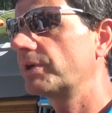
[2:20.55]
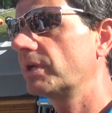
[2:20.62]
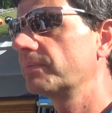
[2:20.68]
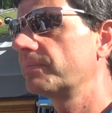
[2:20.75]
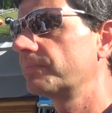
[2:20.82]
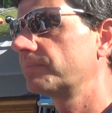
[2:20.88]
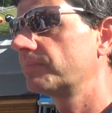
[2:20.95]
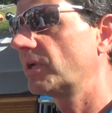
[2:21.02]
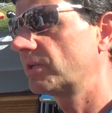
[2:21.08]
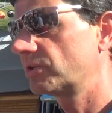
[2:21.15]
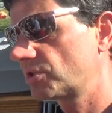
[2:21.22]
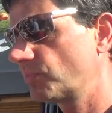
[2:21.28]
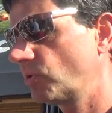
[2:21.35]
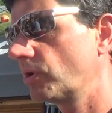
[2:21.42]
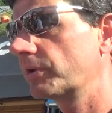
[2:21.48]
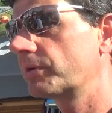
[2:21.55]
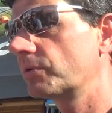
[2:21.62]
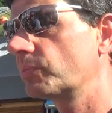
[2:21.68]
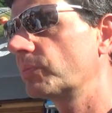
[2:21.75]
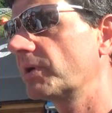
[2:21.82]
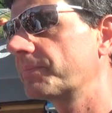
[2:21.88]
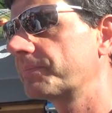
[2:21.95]
Yeah, but smaller
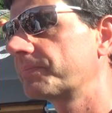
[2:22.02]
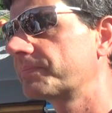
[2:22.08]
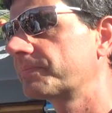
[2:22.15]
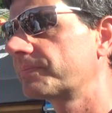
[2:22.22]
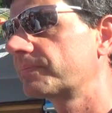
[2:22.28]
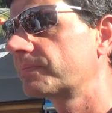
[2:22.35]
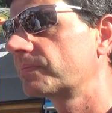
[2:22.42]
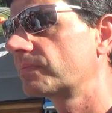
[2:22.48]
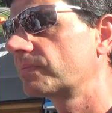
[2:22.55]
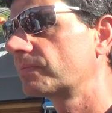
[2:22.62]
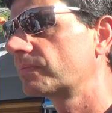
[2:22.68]
group. Yeah.